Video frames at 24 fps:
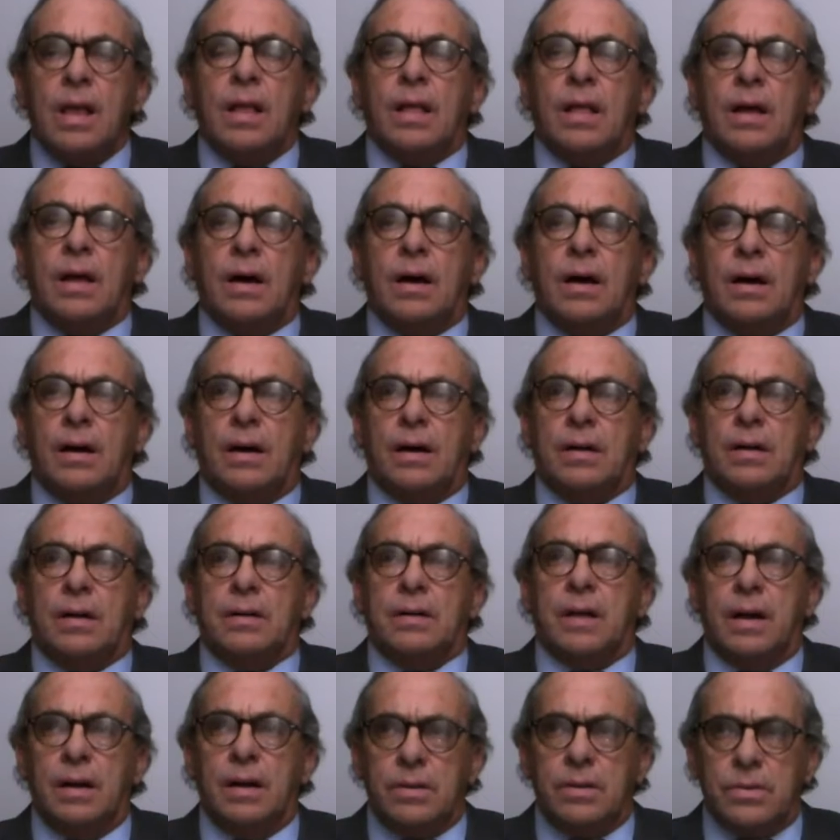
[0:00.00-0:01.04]

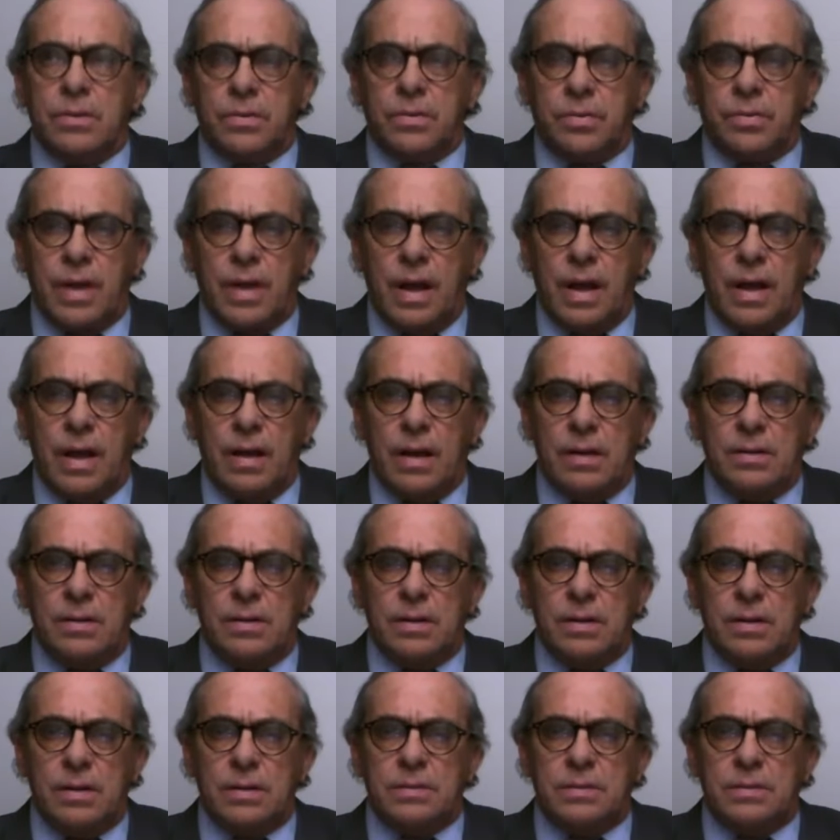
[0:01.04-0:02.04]
I understand that